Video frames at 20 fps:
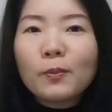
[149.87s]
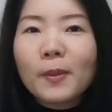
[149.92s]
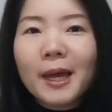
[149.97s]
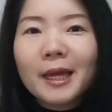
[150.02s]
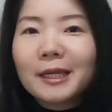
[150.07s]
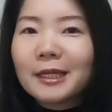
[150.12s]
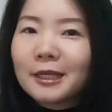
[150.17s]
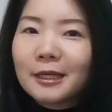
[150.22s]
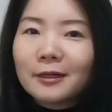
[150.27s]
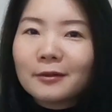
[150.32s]

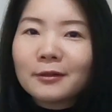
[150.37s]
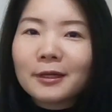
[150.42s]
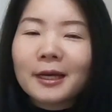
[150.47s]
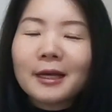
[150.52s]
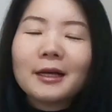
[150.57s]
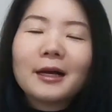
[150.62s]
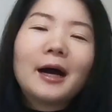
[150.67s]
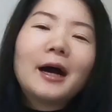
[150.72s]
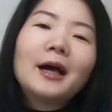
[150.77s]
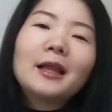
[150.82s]
many.
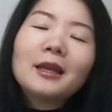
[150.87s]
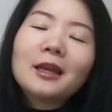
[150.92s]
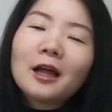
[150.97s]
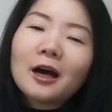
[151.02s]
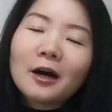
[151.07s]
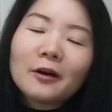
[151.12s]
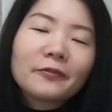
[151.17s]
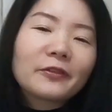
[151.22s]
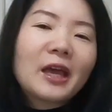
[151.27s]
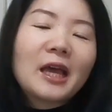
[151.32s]
Okay, I
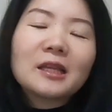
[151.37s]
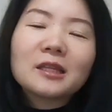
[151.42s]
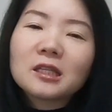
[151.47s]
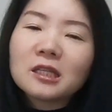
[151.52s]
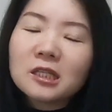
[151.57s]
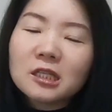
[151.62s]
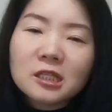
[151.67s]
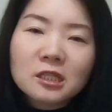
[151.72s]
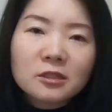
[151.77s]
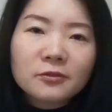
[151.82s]
love
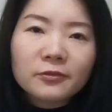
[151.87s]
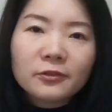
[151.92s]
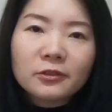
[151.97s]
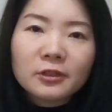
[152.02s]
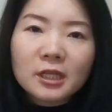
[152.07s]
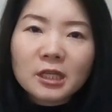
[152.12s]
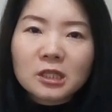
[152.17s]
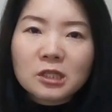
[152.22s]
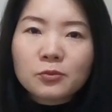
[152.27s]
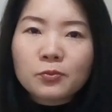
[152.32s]
Cantonese
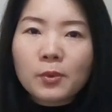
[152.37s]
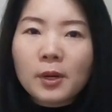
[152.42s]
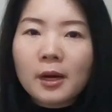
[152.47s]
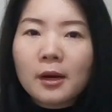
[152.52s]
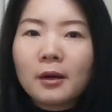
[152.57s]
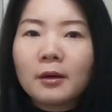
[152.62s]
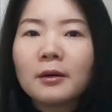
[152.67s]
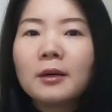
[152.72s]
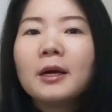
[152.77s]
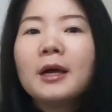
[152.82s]
food as
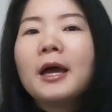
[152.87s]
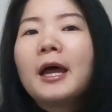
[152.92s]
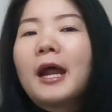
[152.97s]
well.